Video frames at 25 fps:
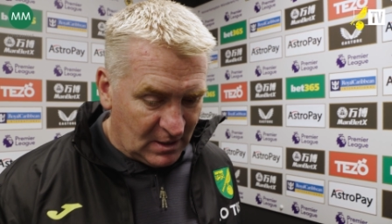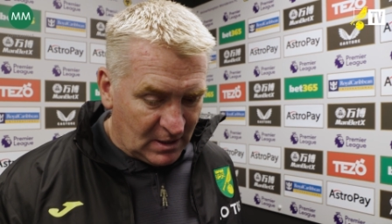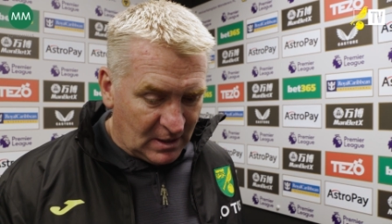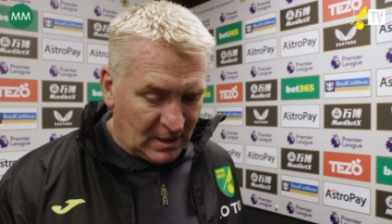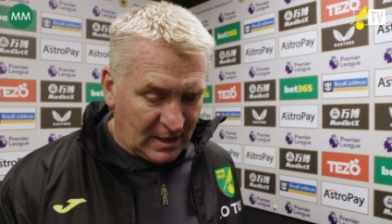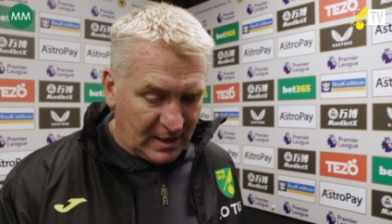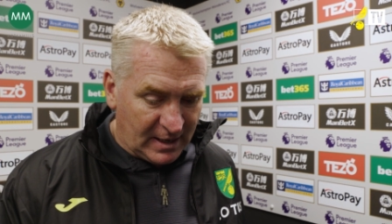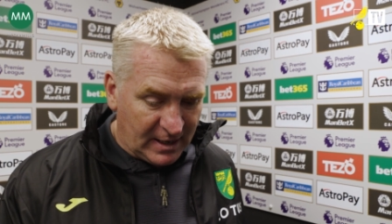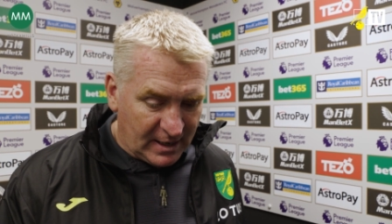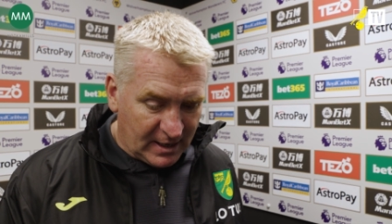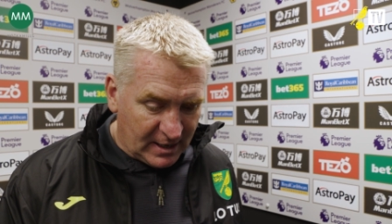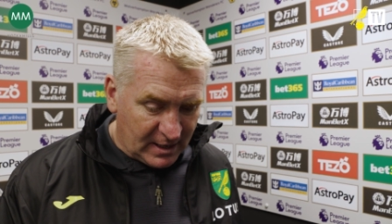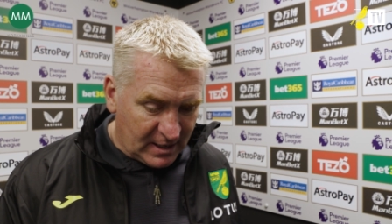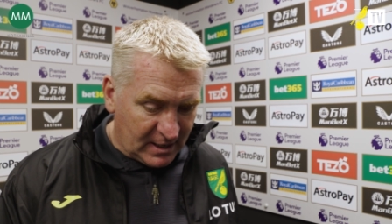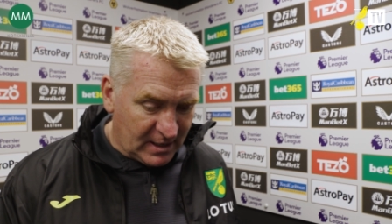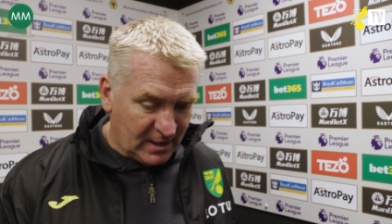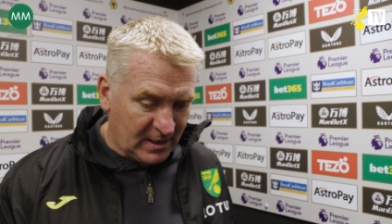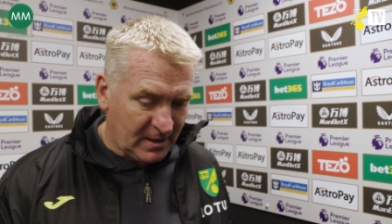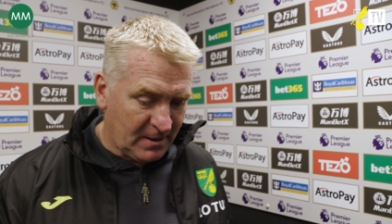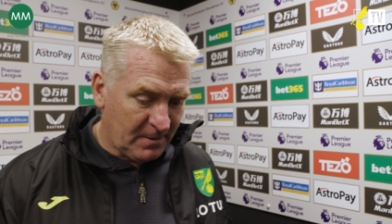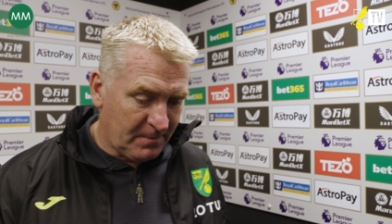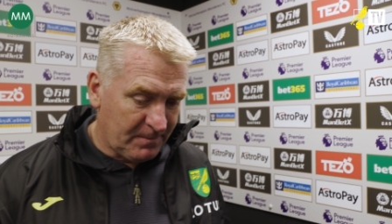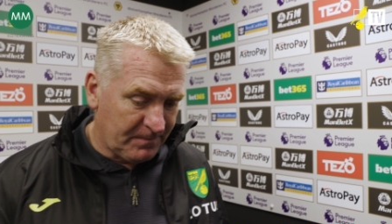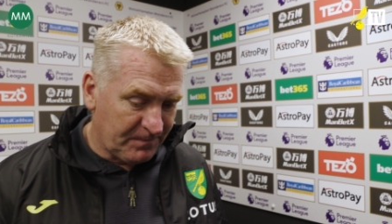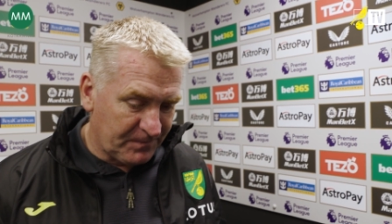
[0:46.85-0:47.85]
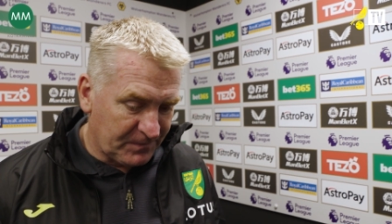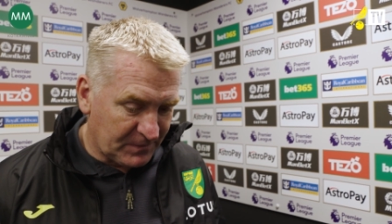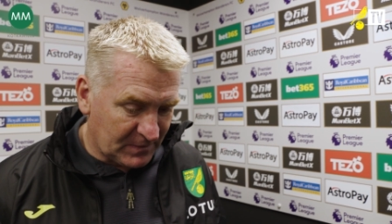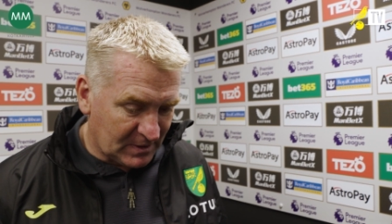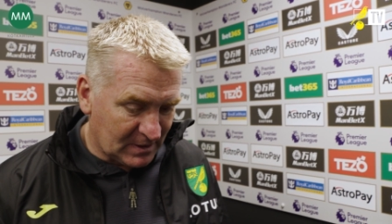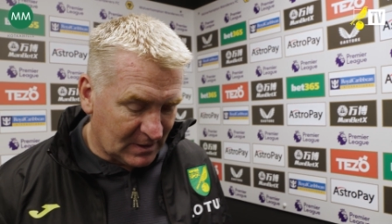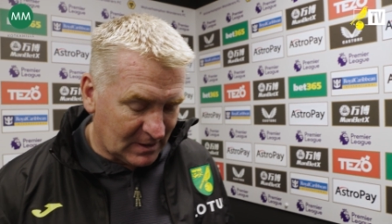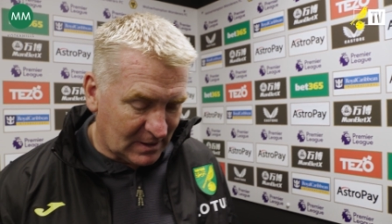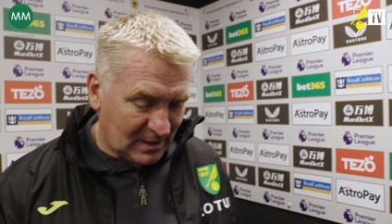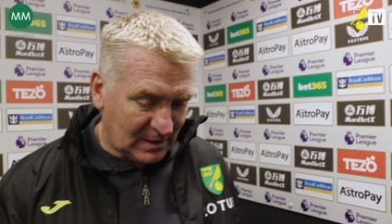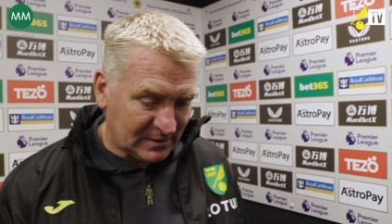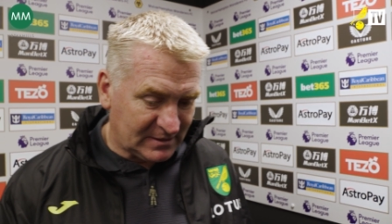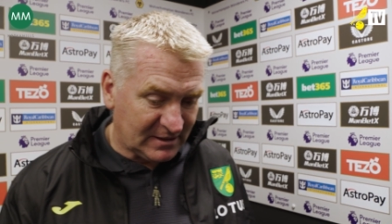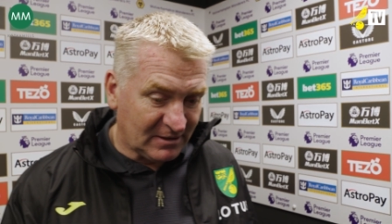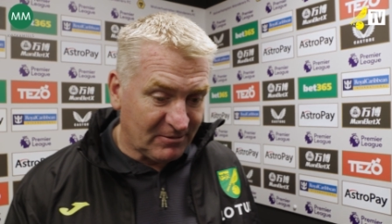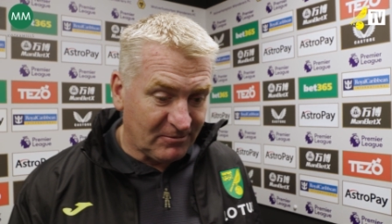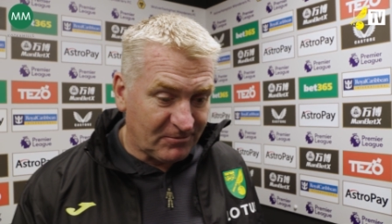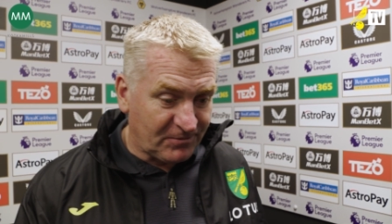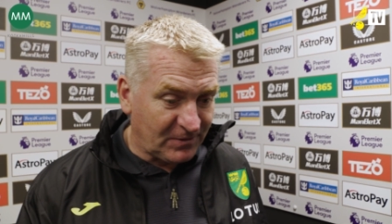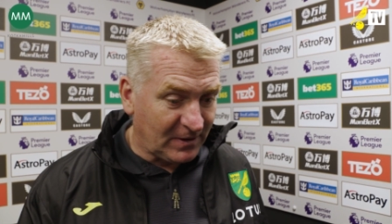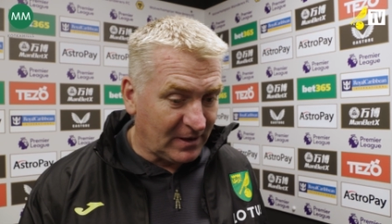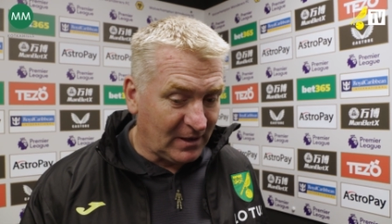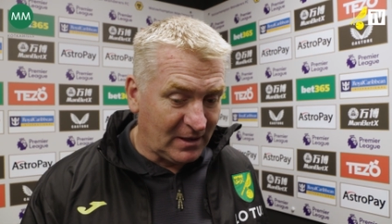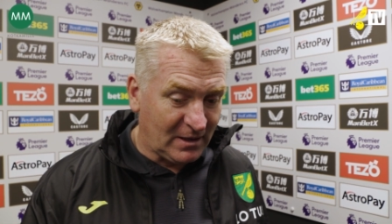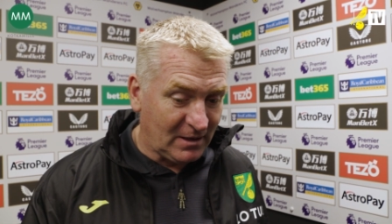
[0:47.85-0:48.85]
Uh, I didn't
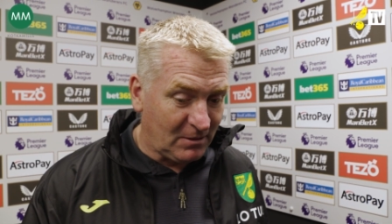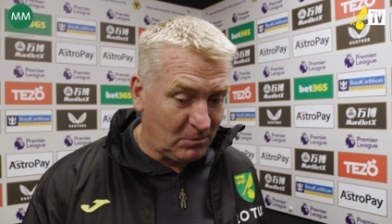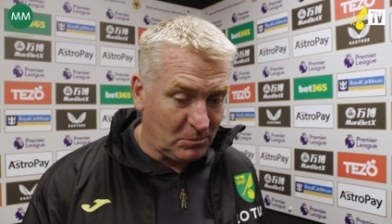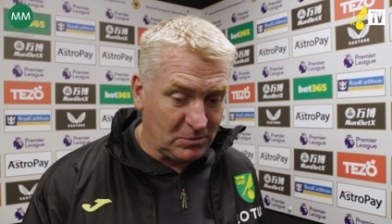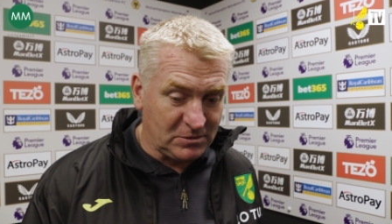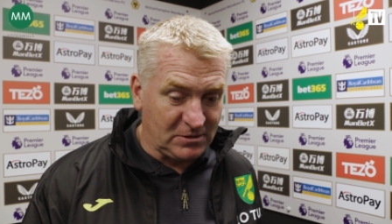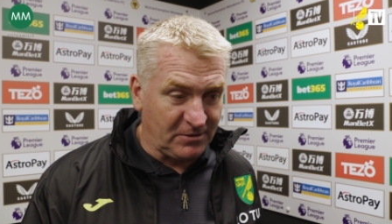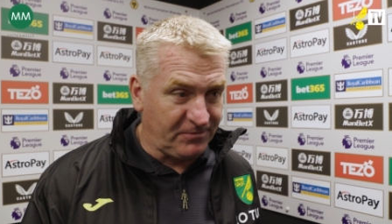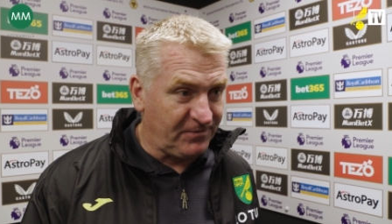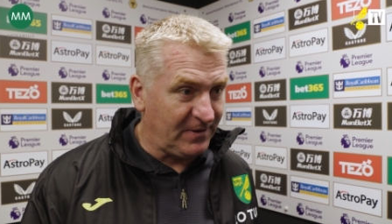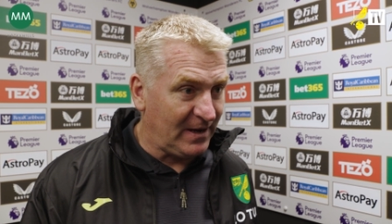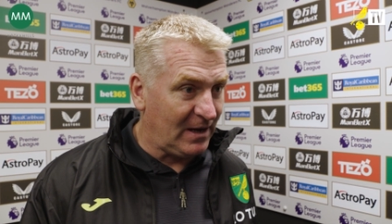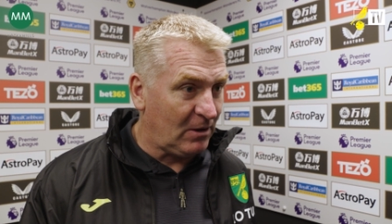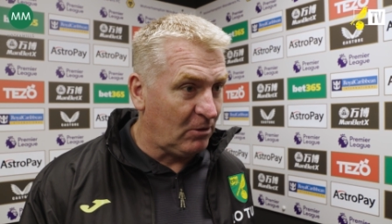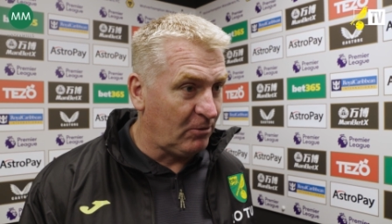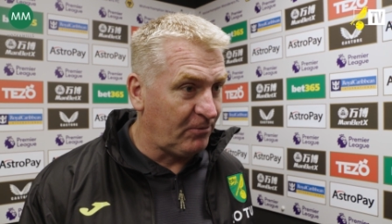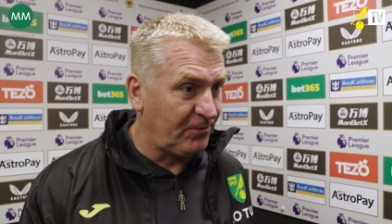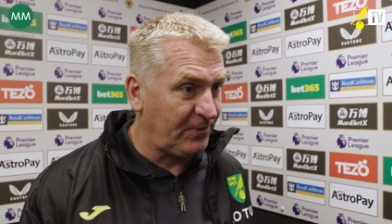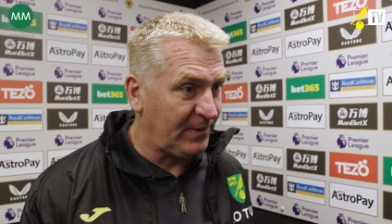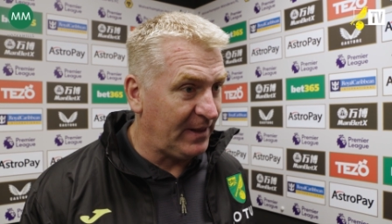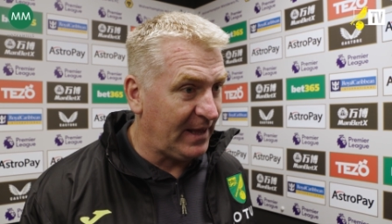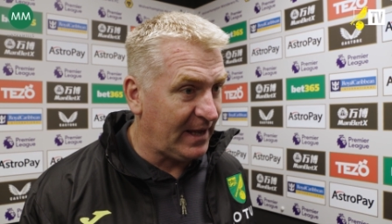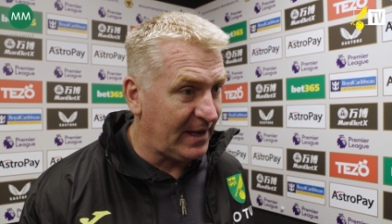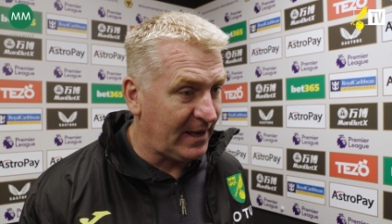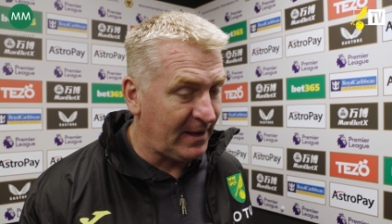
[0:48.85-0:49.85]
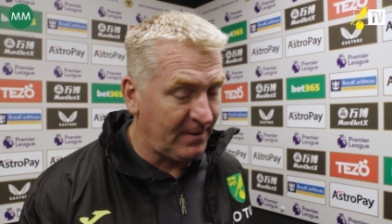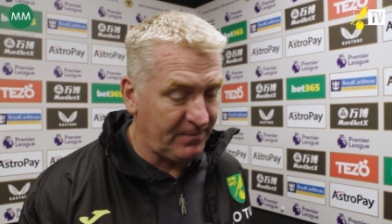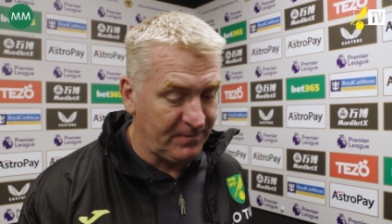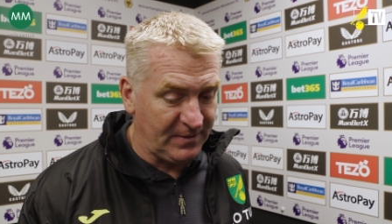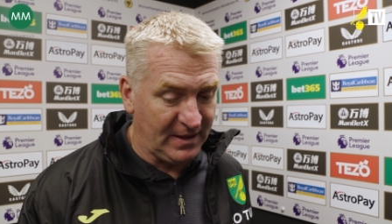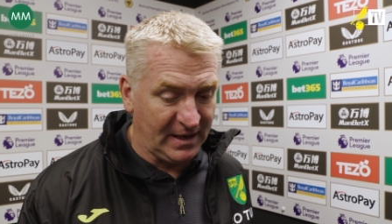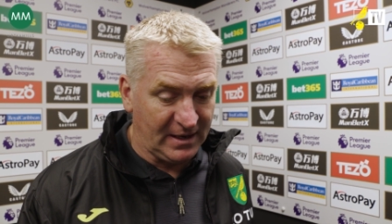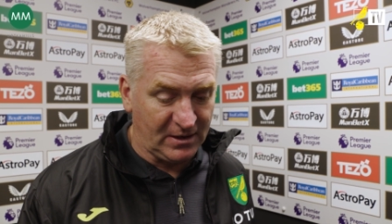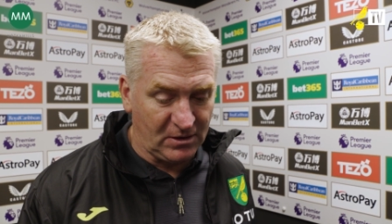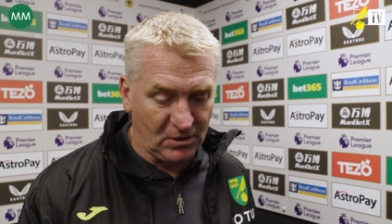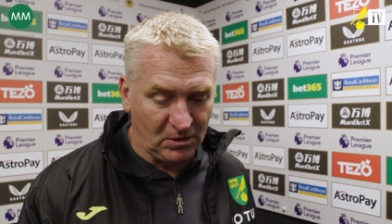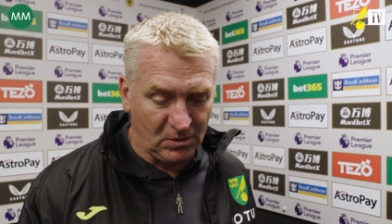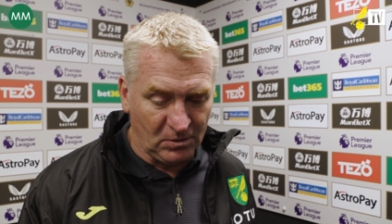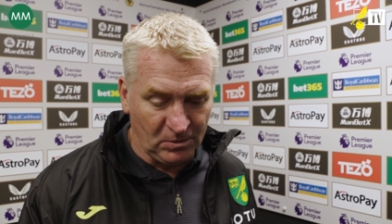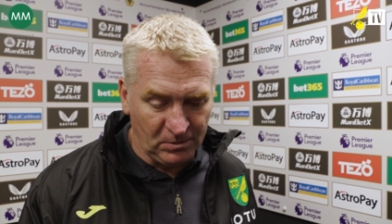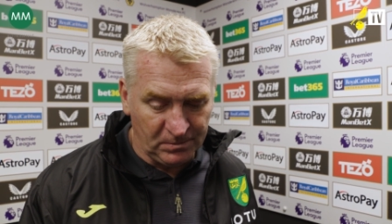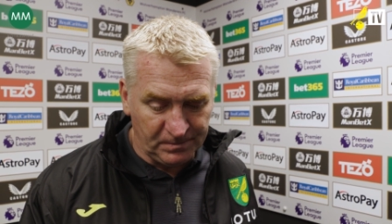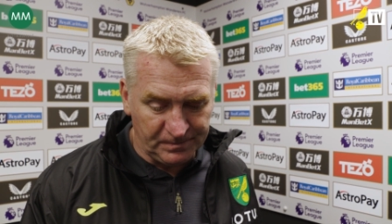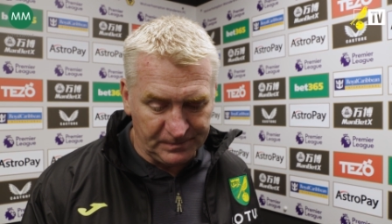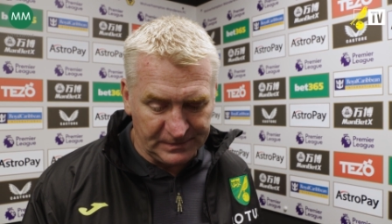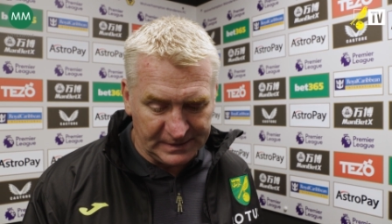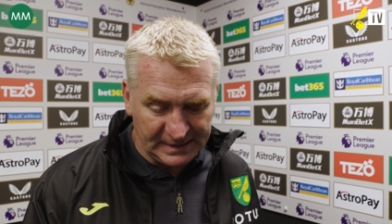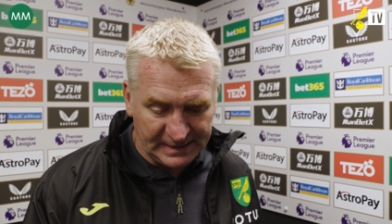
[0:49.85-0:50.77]
think it was a foul for their their goal.